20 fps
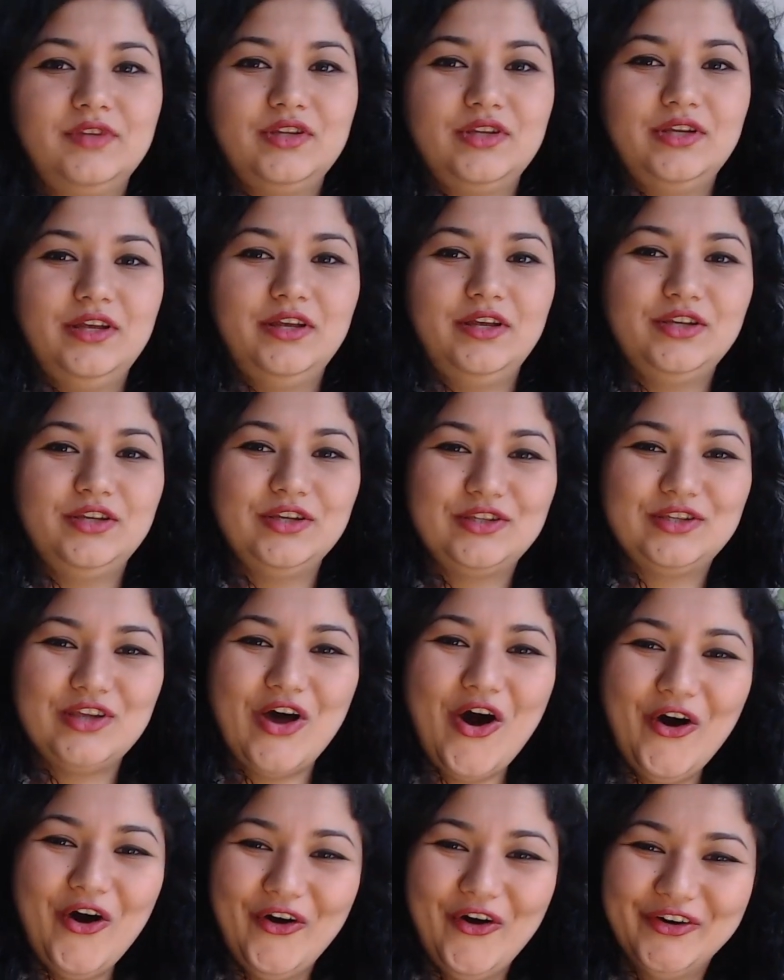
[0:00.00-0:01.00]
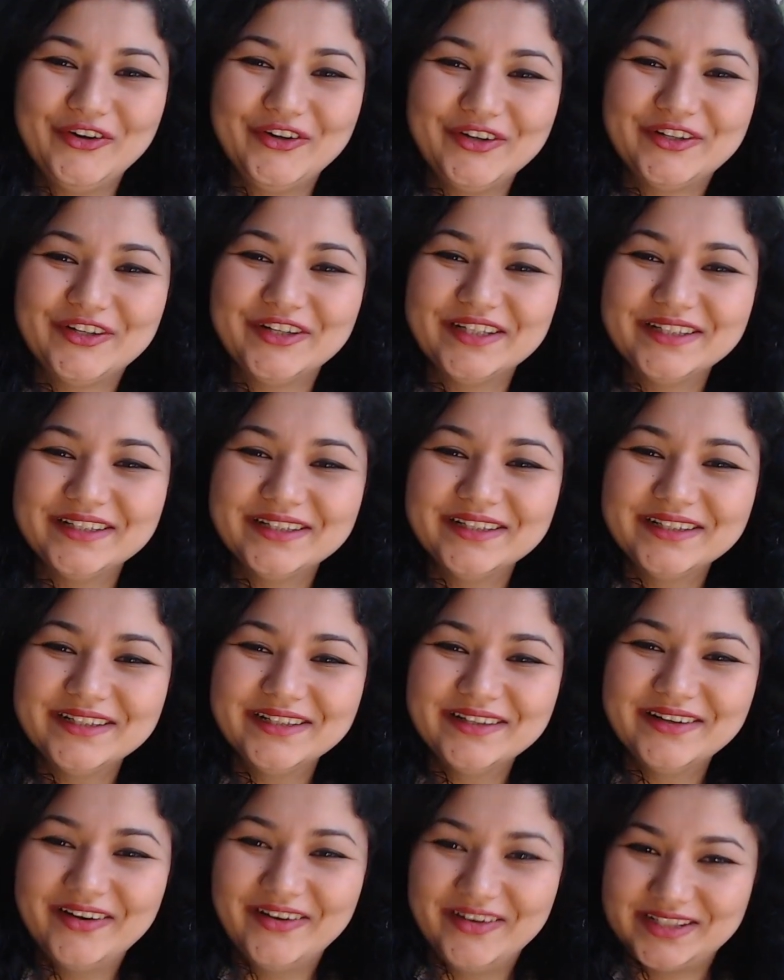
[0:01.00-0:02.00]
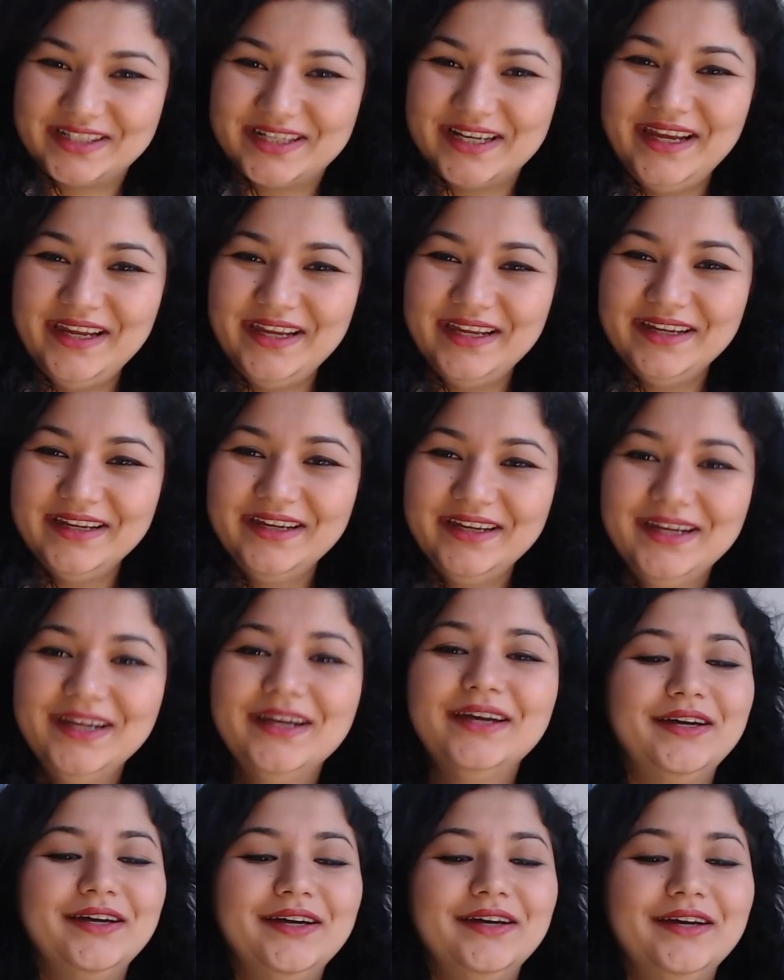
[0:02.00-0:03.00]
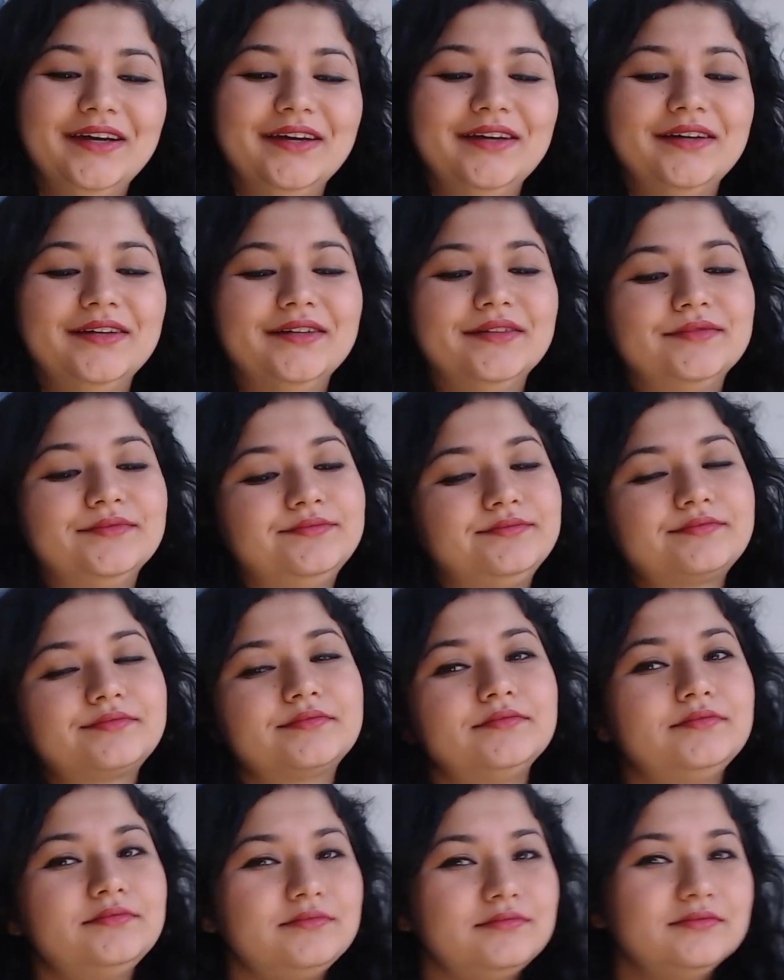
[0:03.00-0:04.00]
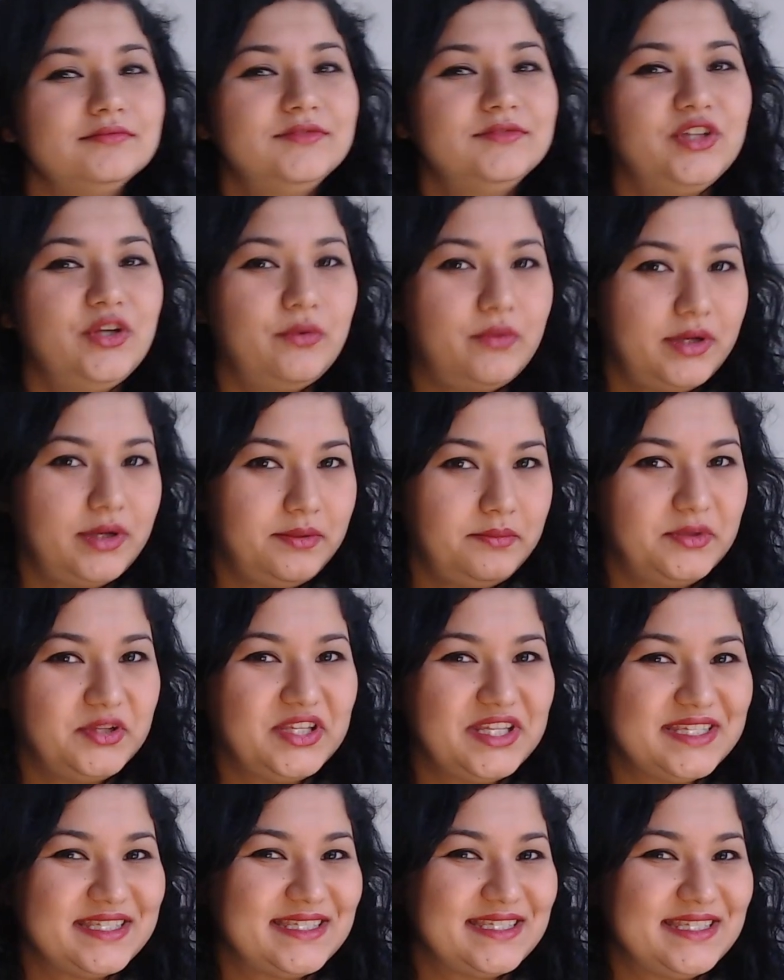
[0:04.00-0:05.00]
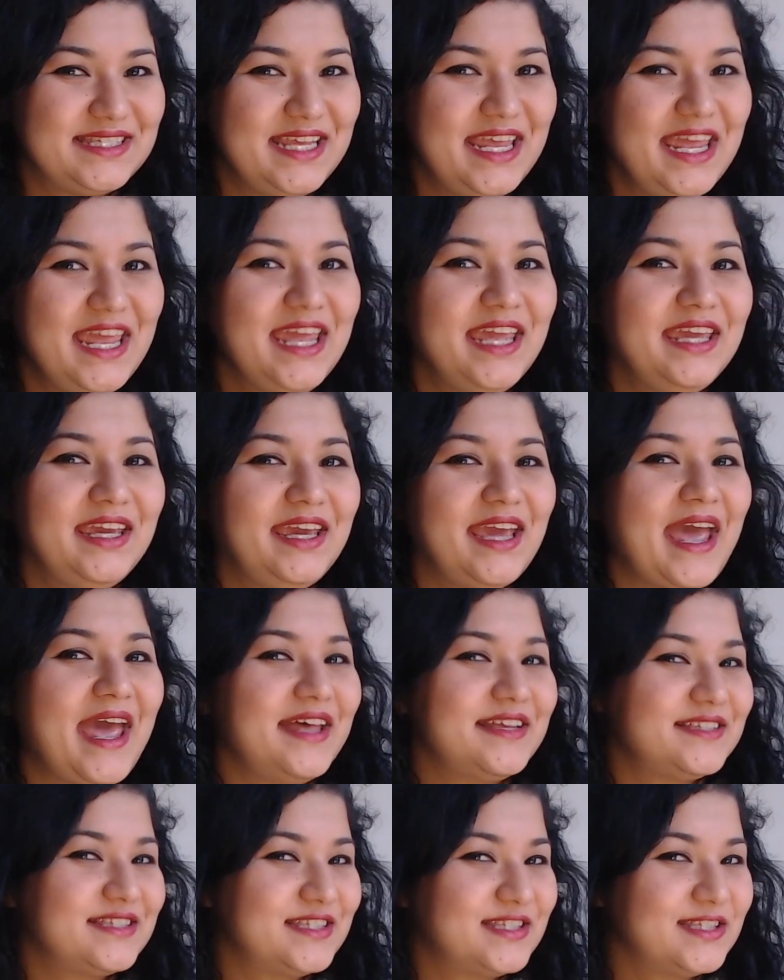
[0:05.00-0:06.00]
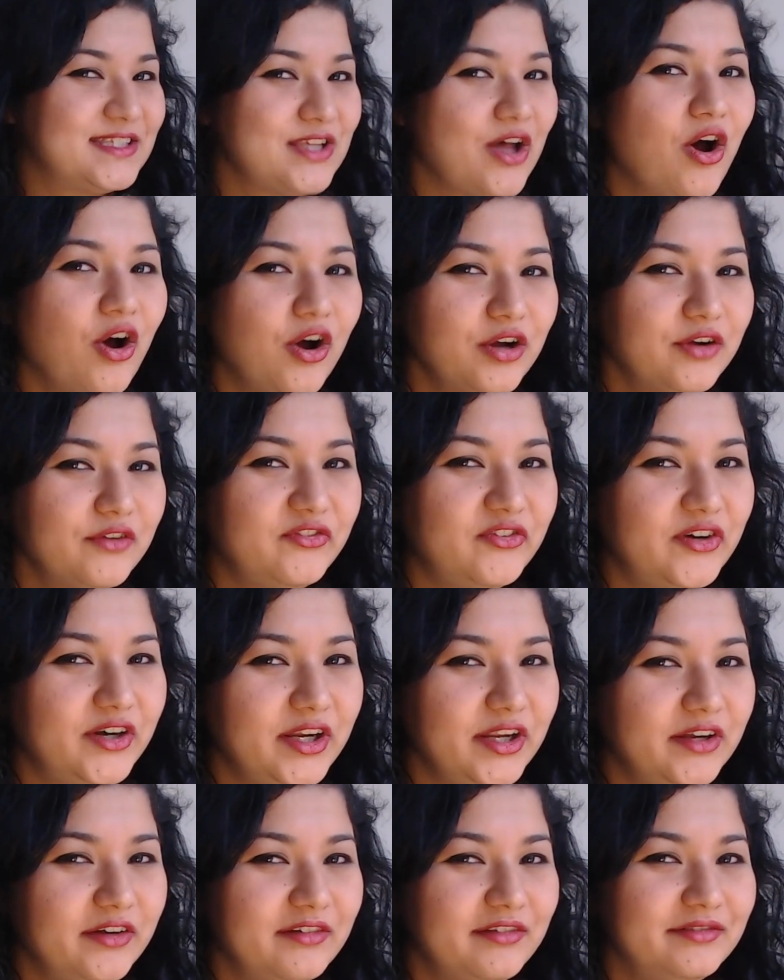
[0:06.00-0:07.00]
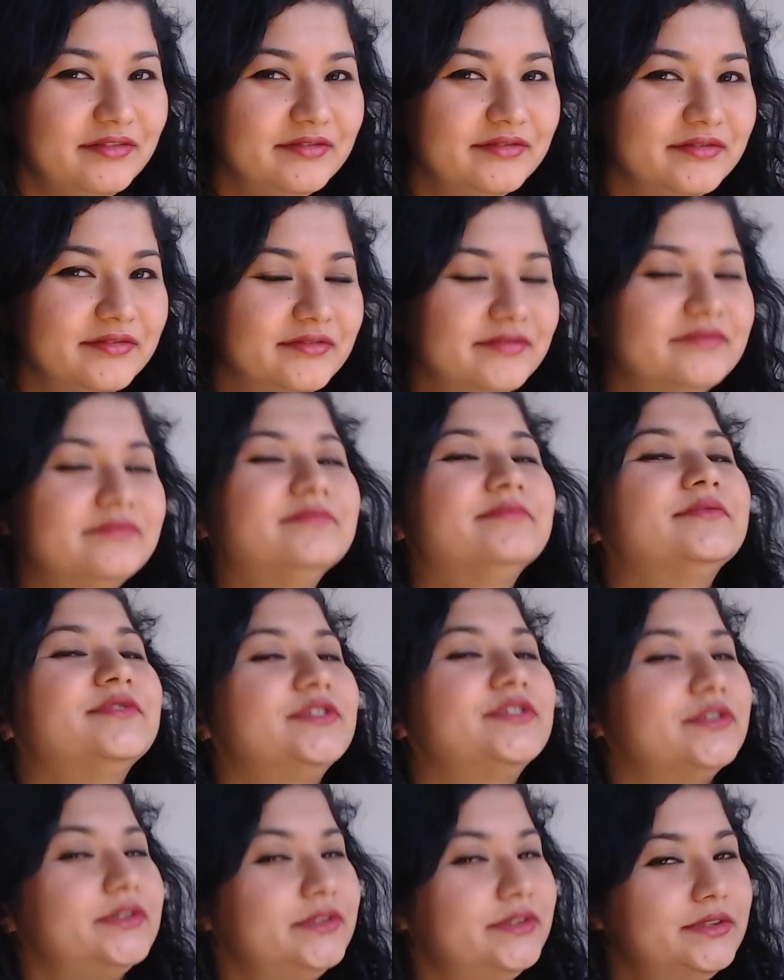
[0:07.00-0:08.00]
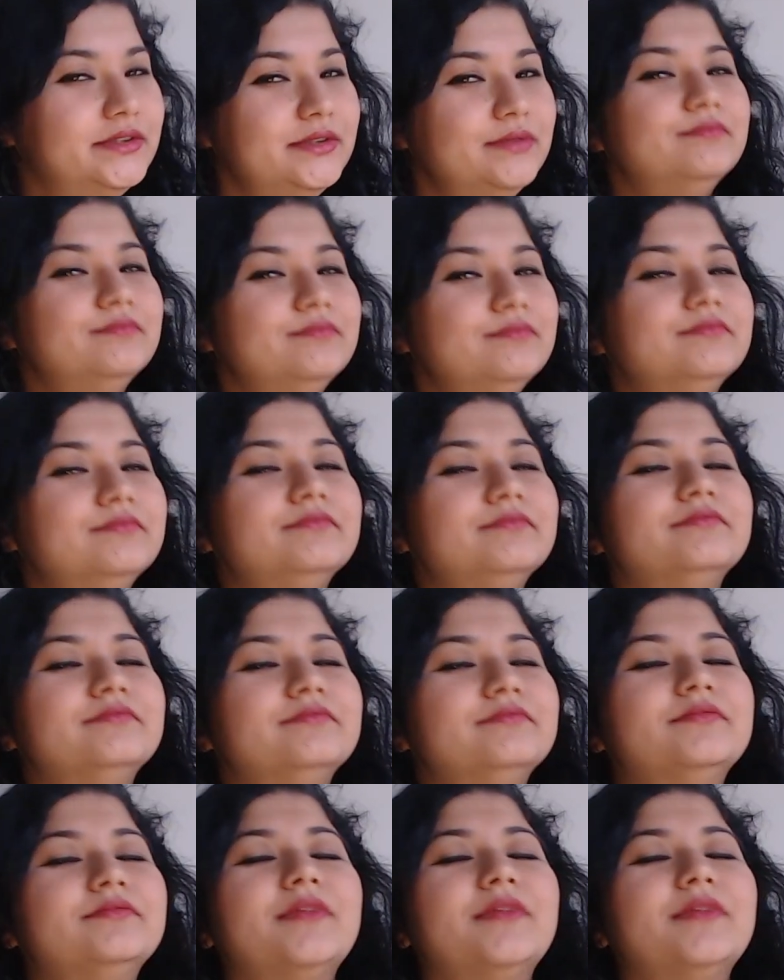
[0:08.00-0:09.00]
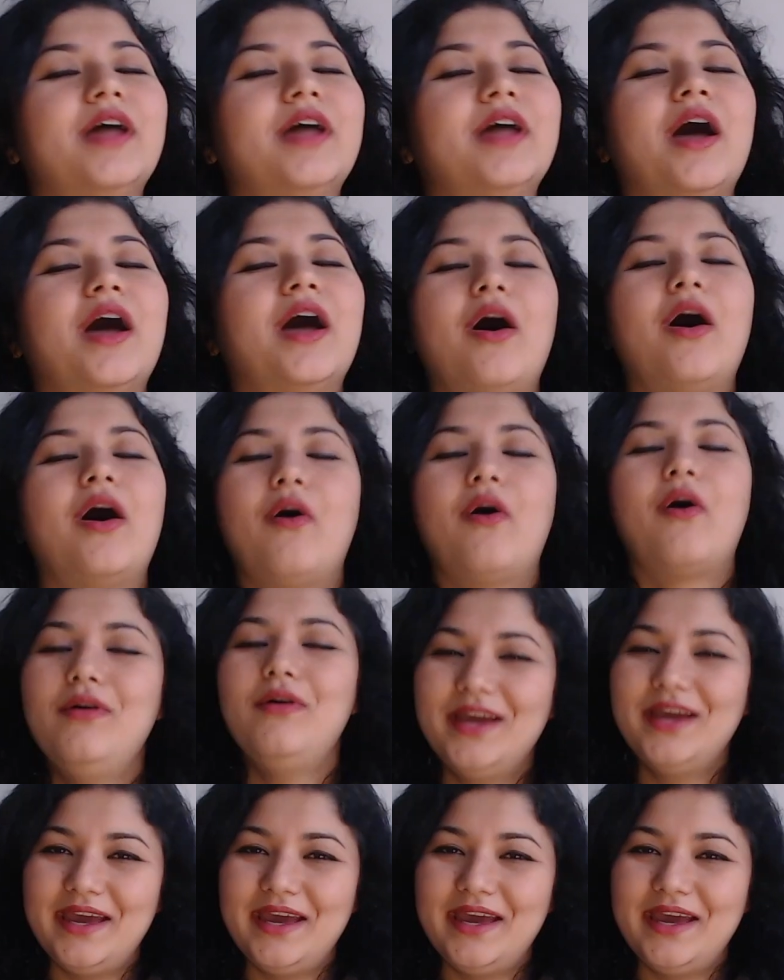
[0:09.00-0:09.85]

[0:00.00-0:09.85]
Song. Okay? Do you want me to sing a song for you? Do you? Okay.